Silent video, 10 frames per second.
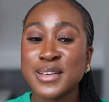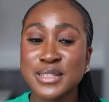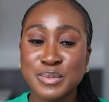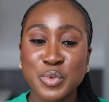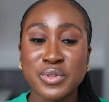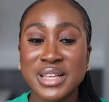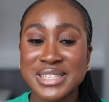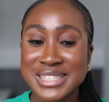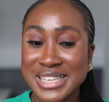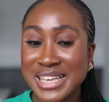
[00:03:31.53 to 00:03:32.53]

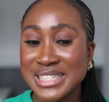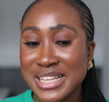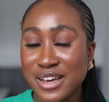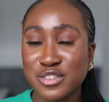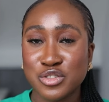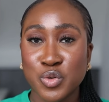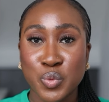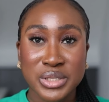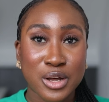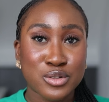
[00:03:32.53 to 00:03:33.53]
smoothing skin texture
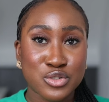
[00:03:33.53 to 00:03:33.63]
without